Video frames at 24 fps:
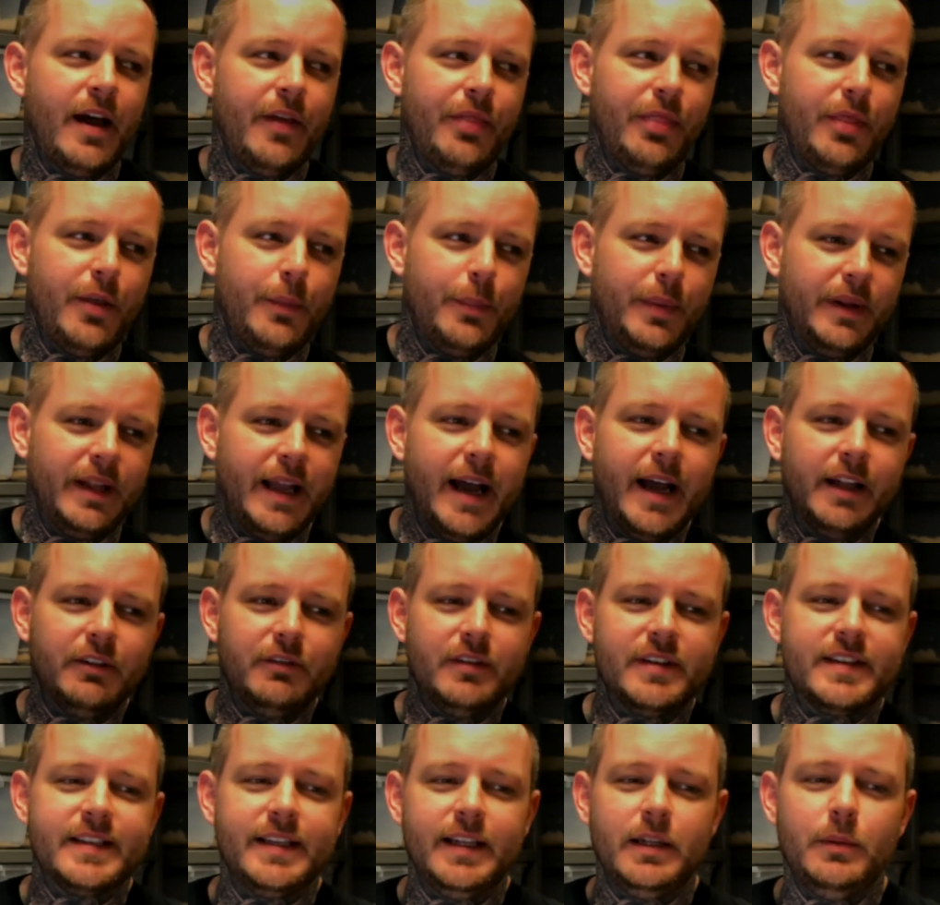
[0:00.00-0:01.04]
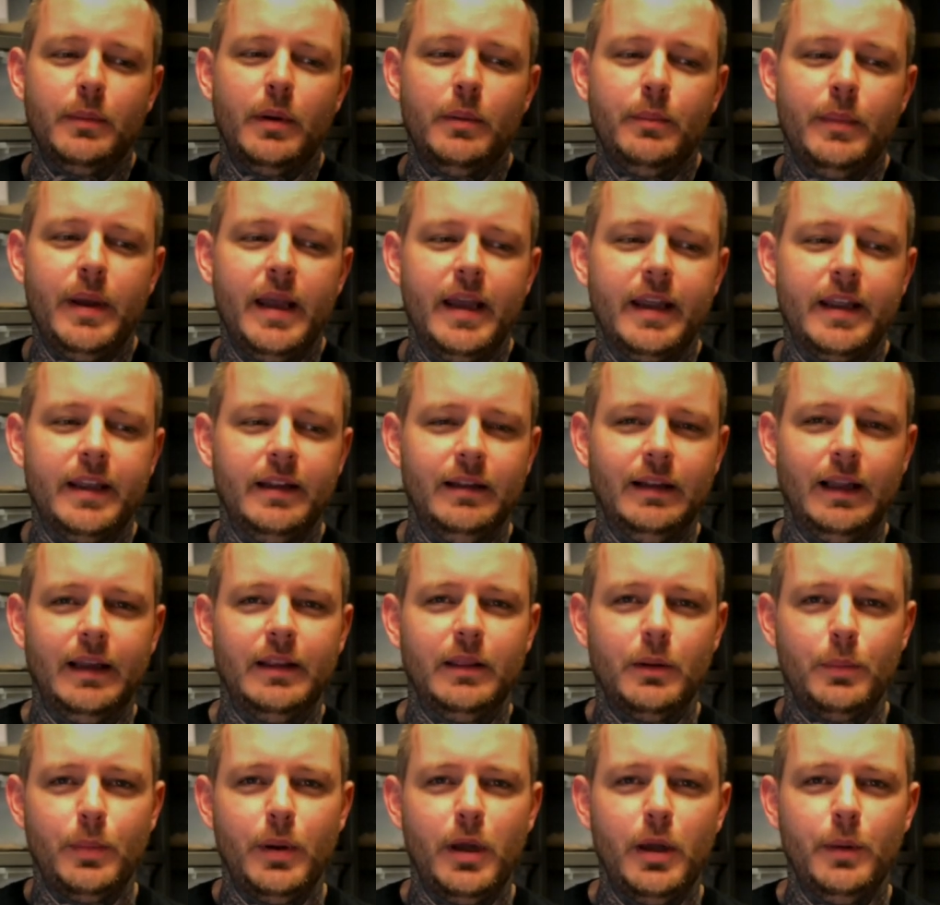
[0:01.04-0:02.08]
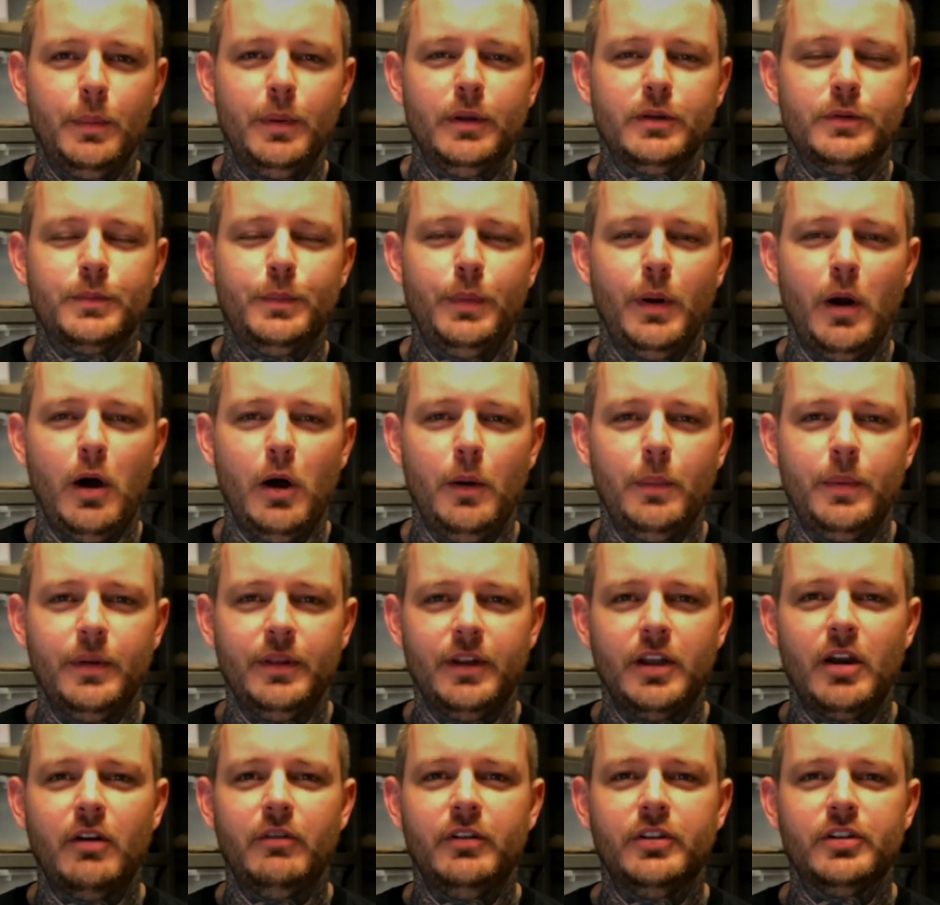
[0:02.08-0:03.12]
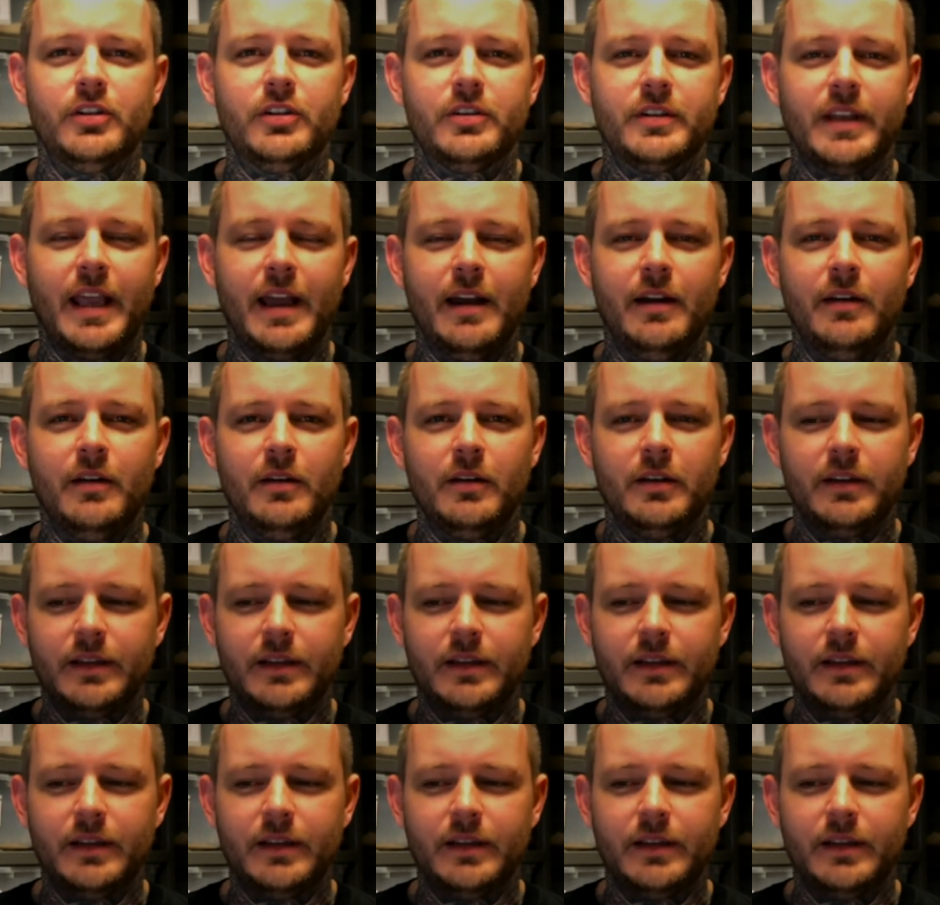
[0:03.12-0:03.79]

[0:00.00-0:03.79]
and the banana and cinnamon making like the purples pop and the oranges get